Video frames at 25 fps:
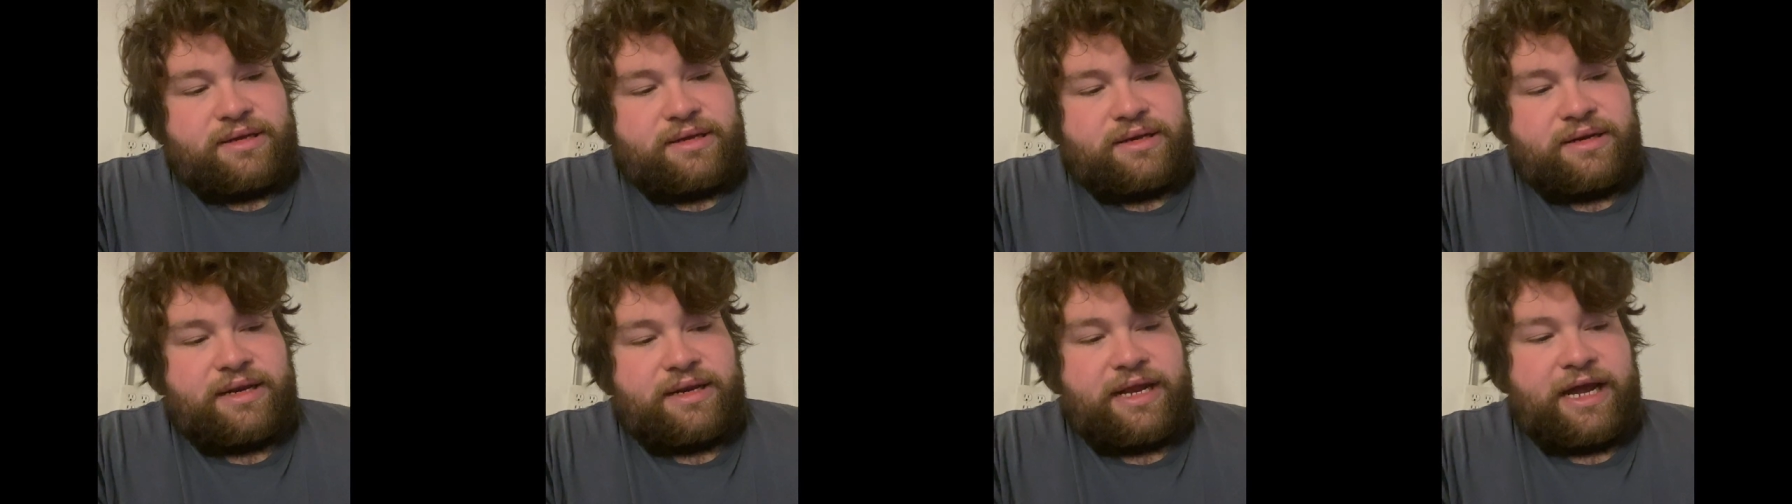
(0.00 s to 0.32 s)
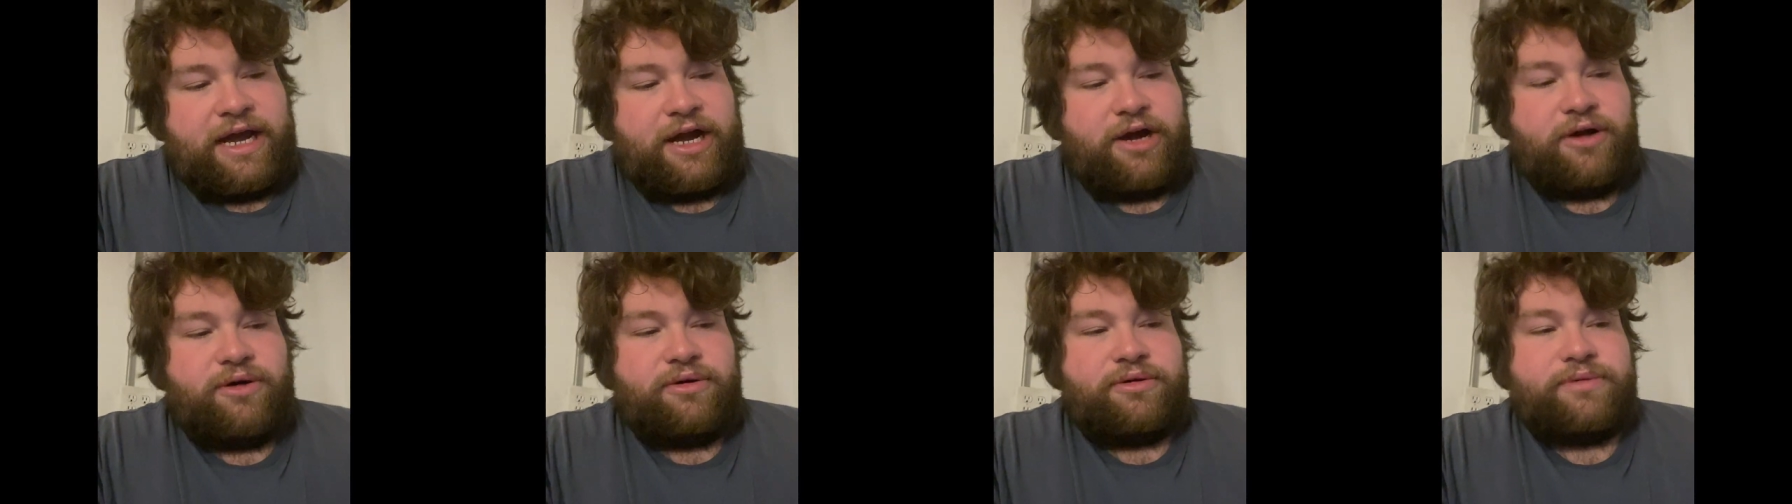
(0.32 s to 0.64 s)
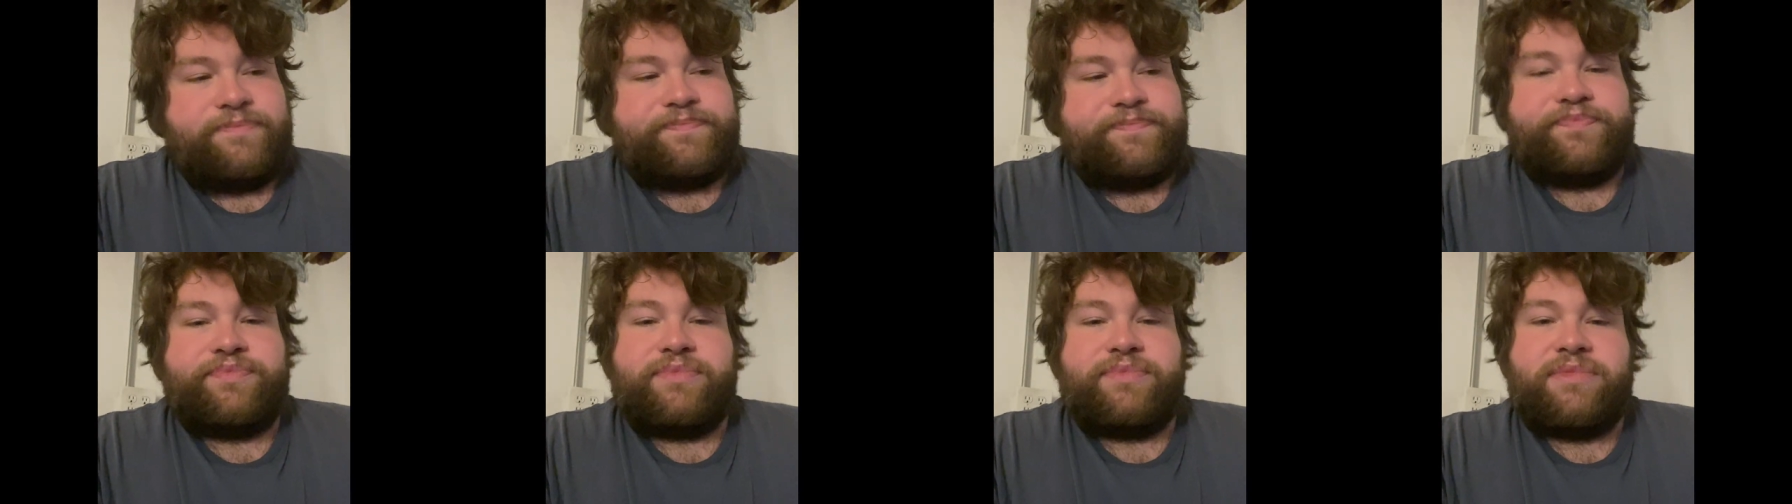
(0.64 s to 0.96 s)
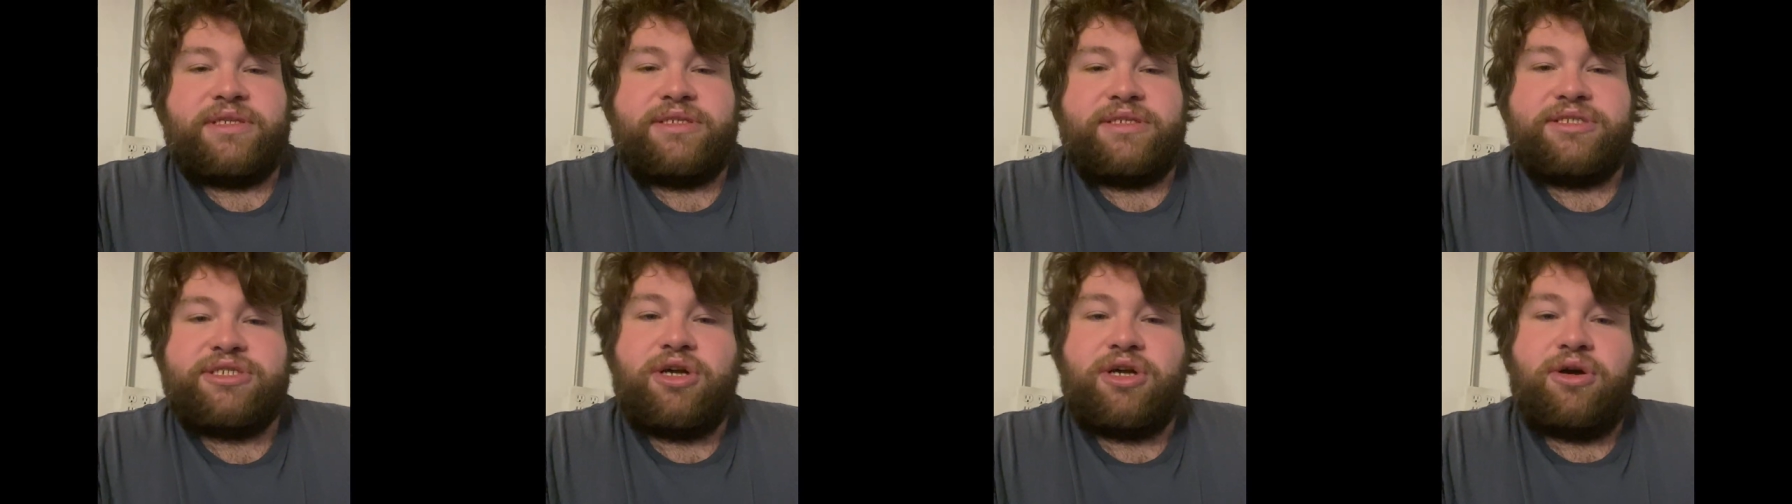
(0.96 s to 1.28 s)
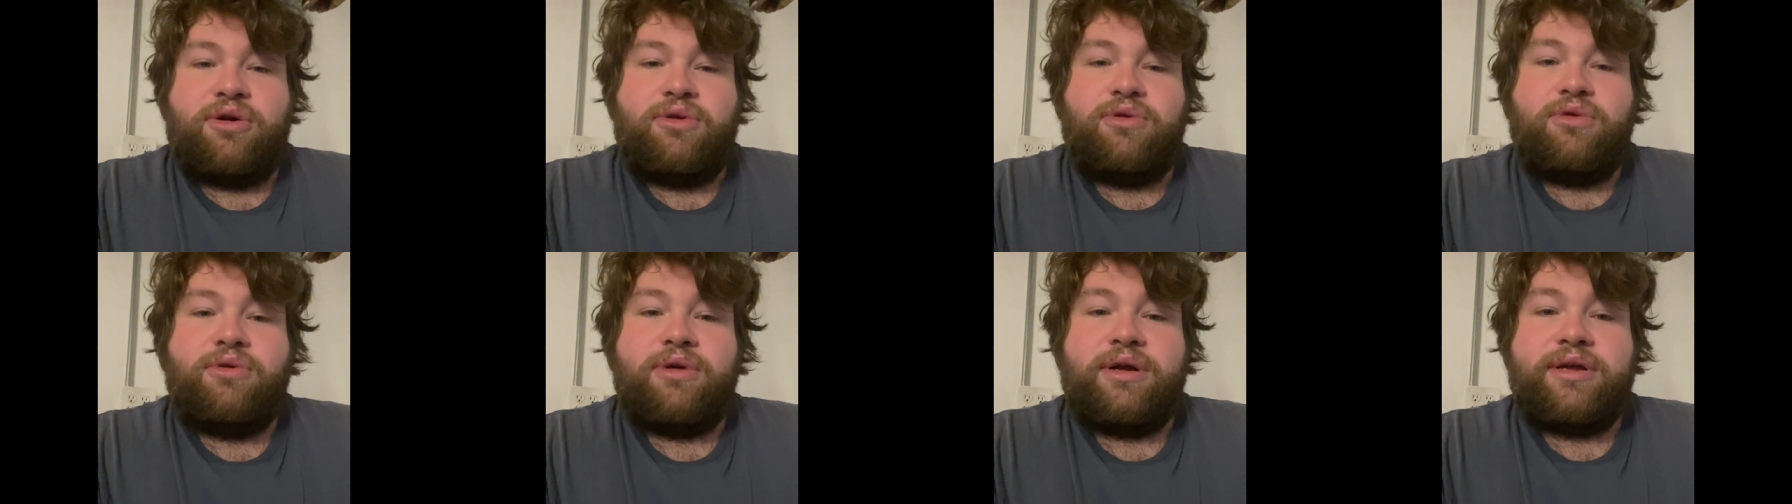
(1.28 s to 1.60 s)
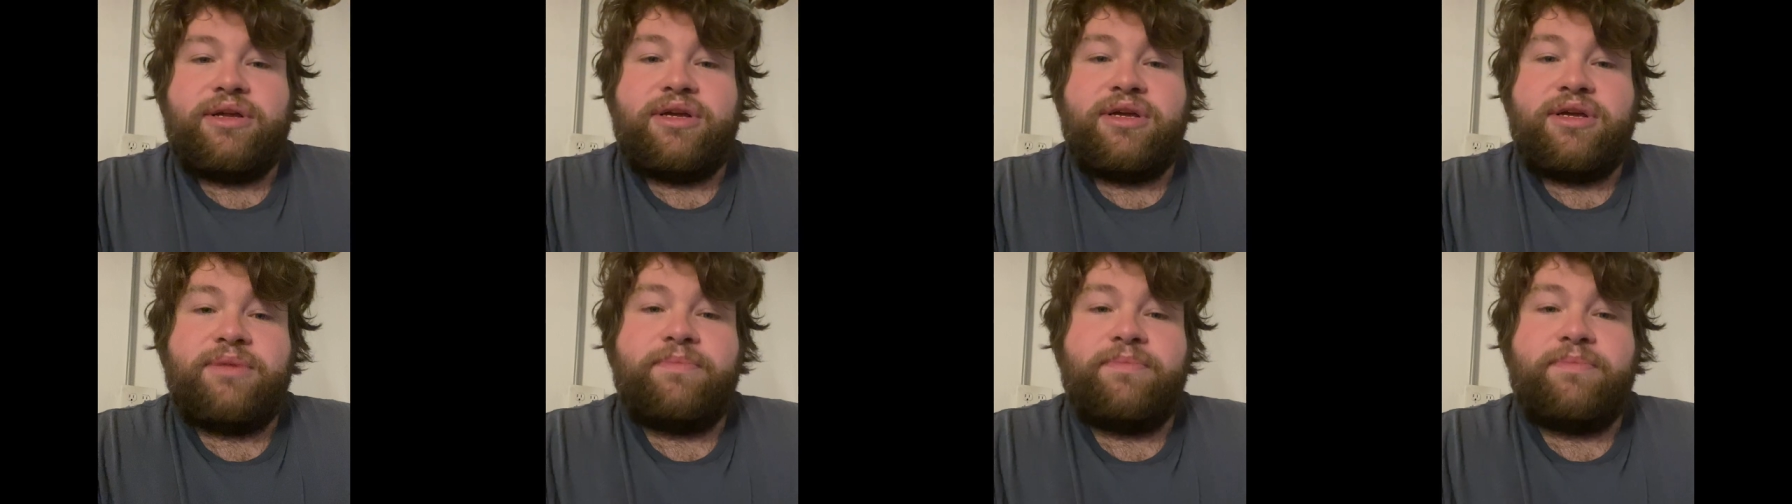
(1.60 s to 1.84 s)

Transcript: Now, so